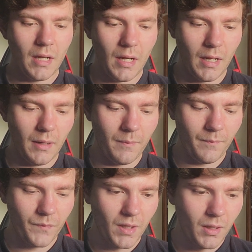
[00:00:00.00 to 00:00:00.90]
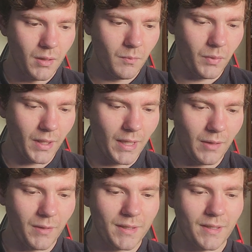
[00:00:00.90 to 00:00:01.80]
But
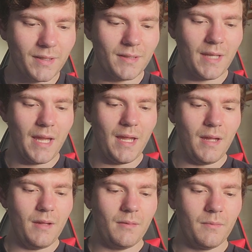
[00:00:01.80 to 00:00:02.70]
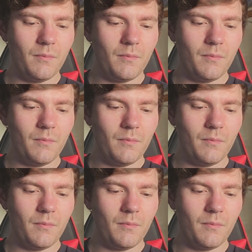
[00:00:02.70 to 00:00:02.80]
anyways, this is a